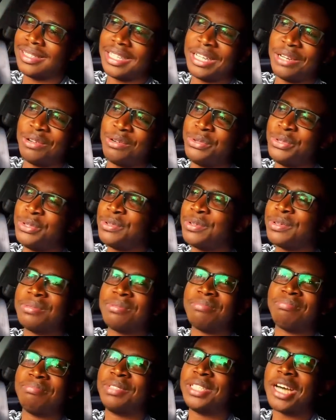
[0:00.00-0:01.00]
you know, you
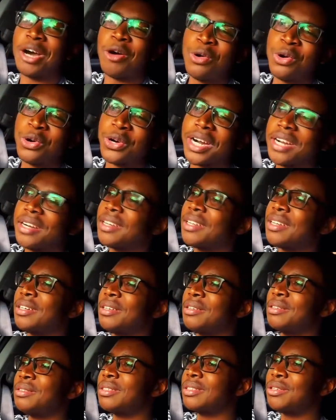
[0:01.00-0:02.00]
town runner,